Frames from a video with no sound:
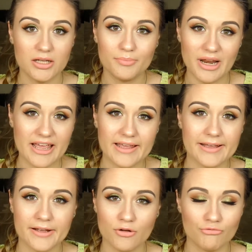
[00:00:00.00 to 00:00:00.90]

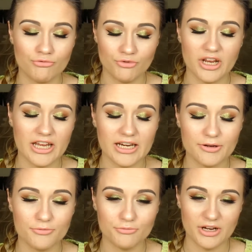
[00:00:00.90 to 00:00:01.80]
playing
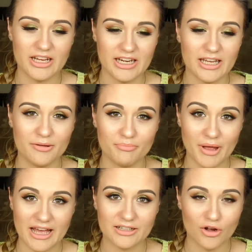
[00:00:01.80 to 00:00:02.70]
really
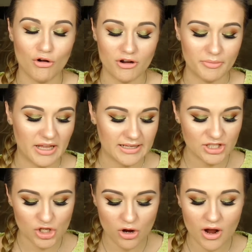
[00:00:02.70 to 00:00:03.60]
bad on me.
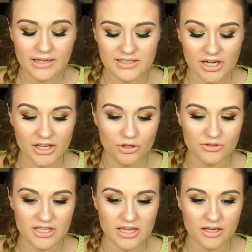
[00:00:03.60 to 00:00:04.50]
So I started
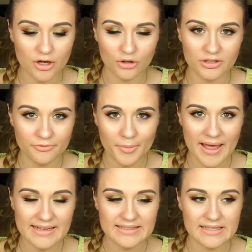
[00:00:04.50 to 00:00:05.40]
using a lot of
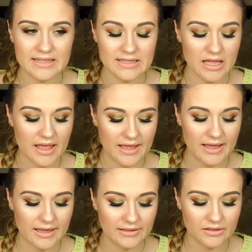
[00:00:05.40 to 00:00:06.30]
masks
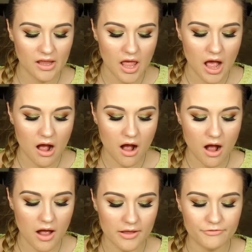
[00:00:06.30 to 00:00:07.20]
and
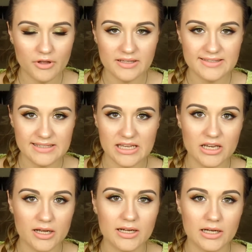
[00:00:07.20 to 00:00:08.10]
I've
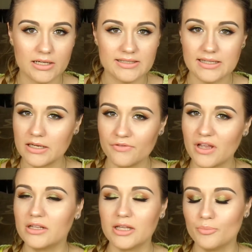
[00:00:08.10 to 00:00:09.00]
seen a
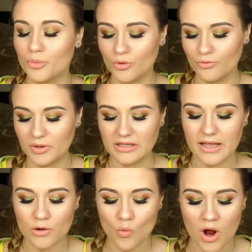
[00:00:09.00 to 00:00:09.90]
significant improvement.
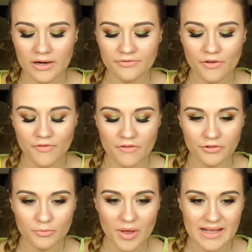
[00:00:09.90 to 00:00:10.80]
And one of the
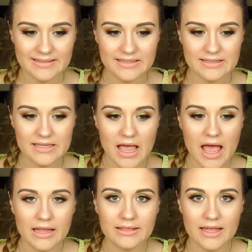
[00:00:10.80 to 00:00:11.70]
favorite masks
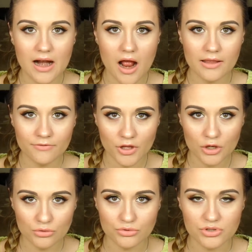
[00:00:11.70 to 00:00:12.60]
that I've
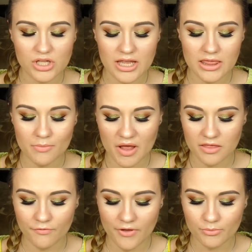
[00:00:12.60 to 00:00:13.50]
used in the
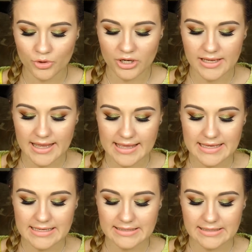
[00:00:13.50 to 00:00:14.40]
month of February
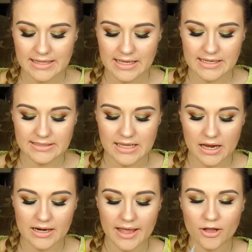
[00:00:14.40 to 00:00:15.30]
is this
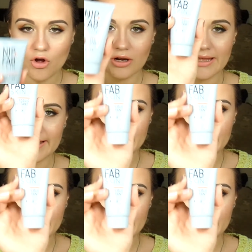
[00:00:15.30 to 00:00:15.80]
glycolic